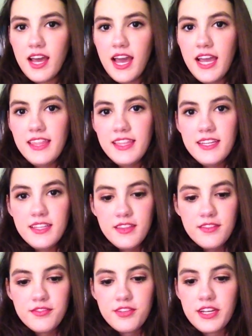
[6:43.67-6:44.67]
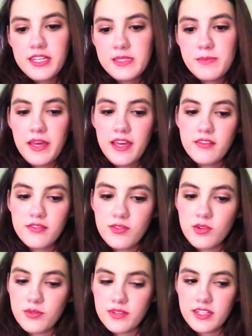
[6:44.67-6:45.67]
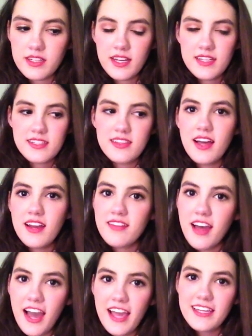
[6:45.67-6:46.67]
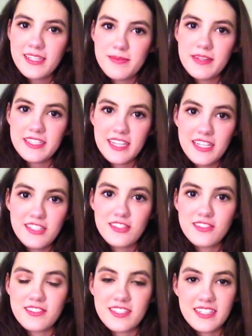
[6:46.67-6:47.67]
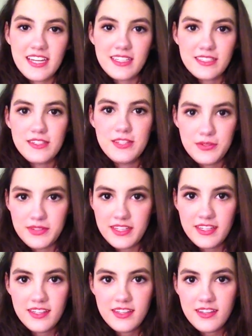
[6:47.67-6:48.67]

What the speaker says: I think the phrase "pay it forward" has a lot of high expectations connected to it.